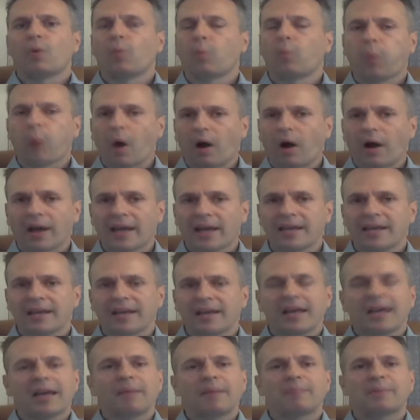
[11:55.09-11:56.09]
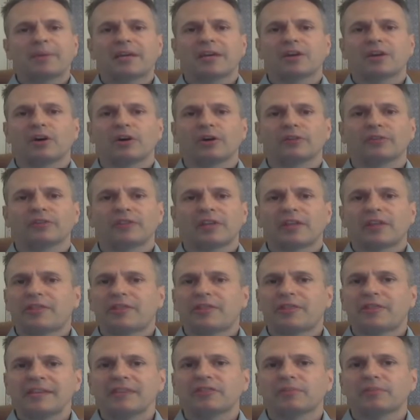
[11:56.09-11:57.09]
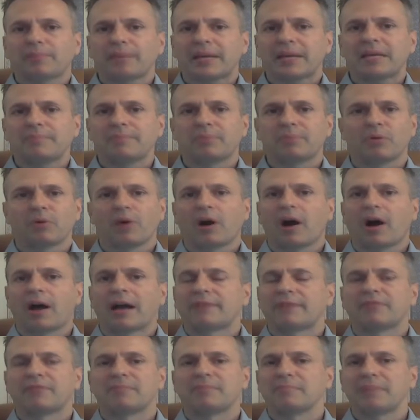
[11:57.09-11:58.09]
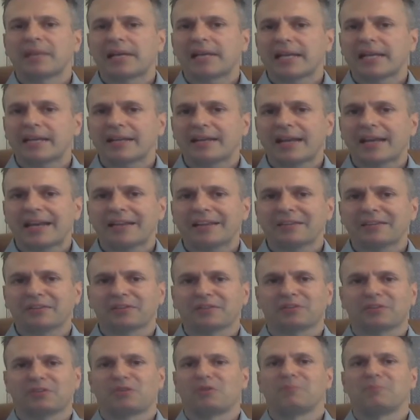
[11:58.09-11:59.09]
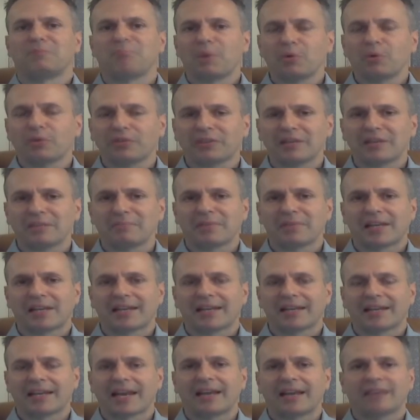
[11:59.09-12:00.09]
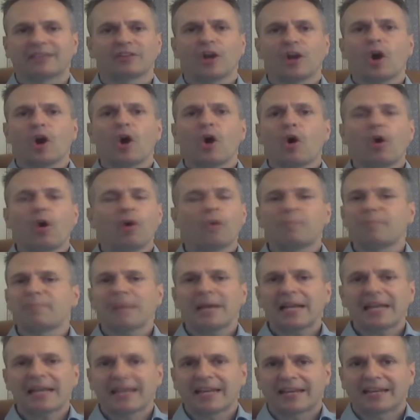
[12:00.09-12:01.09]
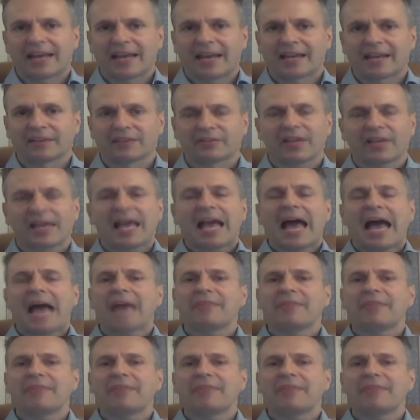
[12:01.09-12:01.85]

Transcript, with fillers: Why? Because these people are either millionaires or multimillionaires or billionaires, and